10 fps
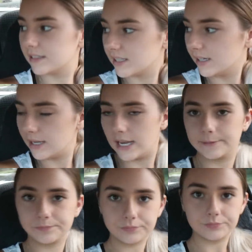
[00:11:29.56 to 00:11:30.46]
a
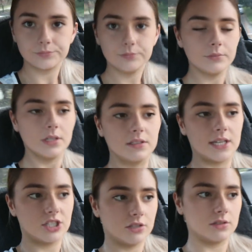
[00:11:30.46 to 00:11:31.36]
Sunday
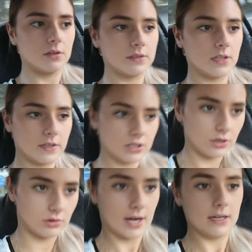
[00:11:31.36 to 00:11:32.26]
session, so it's nothing
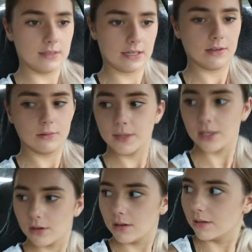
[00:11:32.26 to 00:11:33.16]
too crazy. Oh my
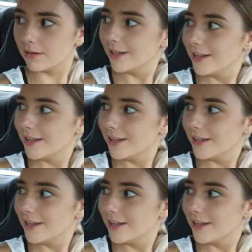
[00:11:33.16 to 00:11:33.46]
god.